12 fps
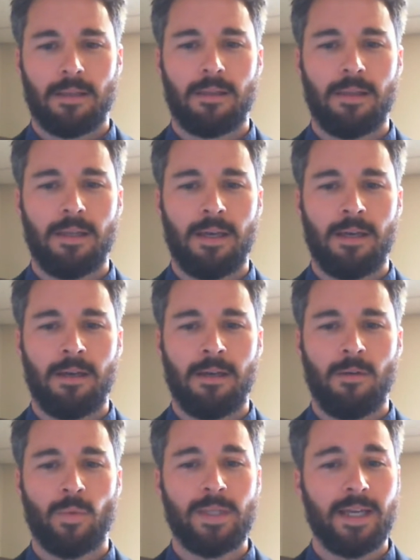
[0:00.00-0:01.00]

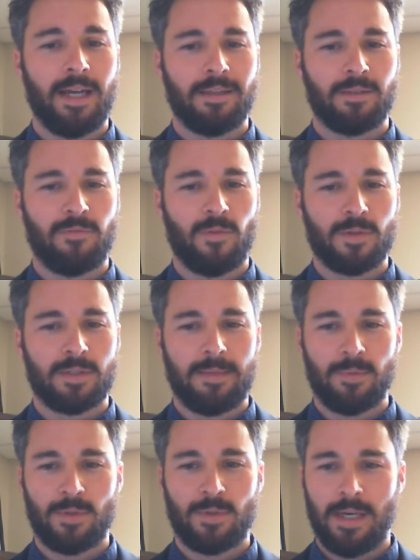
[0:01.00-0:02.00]
they got their
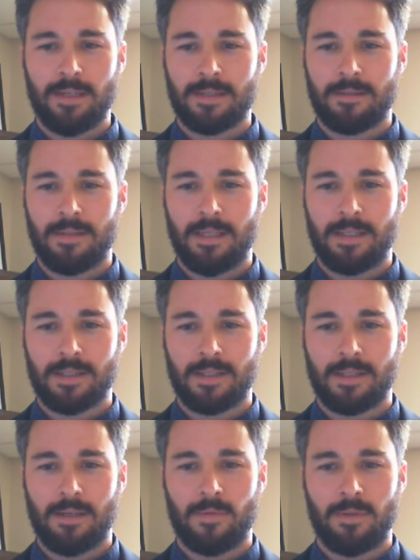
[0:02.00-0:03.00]
first couple checks, they
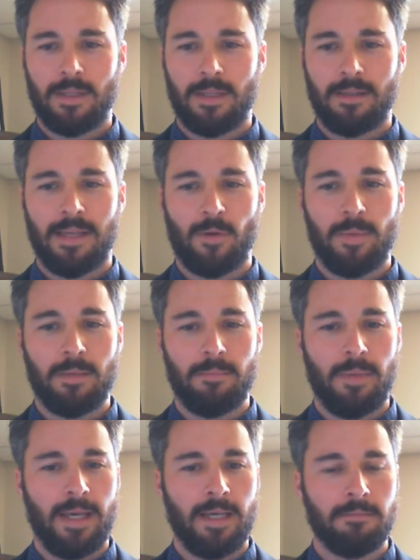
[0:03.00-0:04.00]
discovered that they were
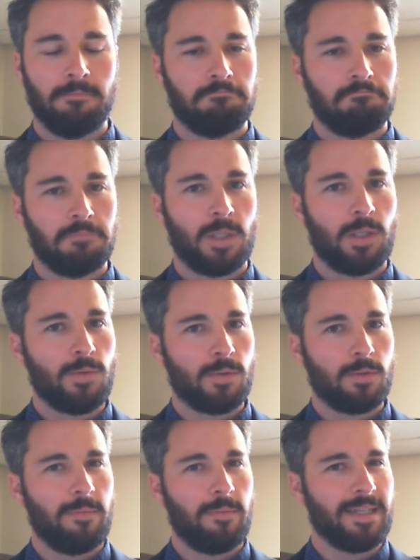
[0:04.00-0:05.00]
being paid
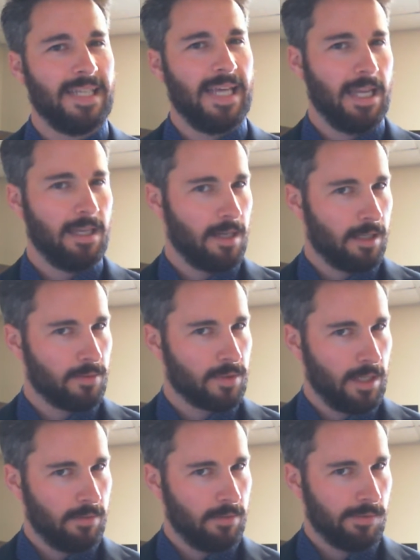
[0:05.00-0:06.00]
closer to about
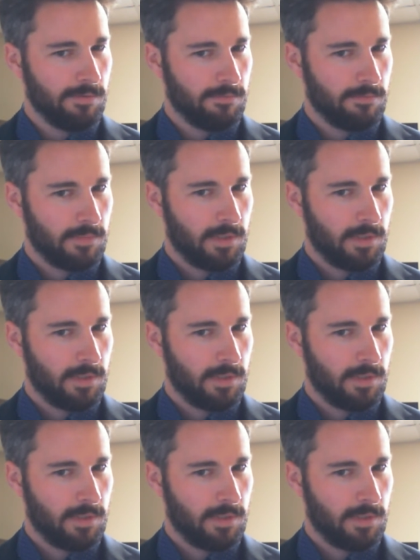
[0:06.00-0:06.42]
$10 an hour.